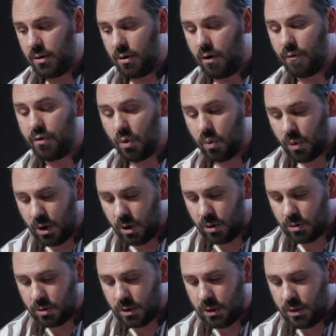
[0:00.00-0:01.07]
of the
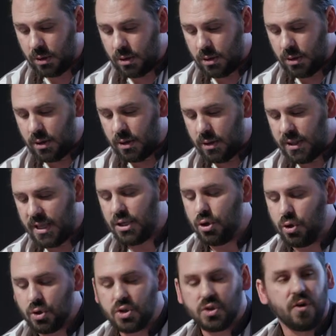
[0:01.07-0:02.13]
world, their
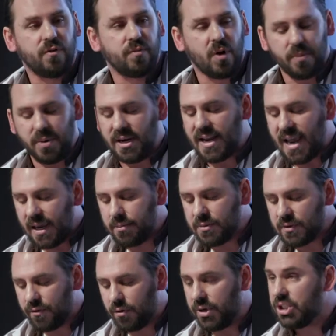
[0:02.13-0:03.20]
use of proper
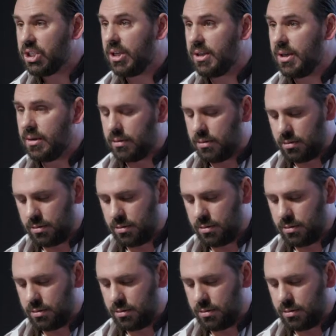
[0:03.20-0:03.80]
names for each other,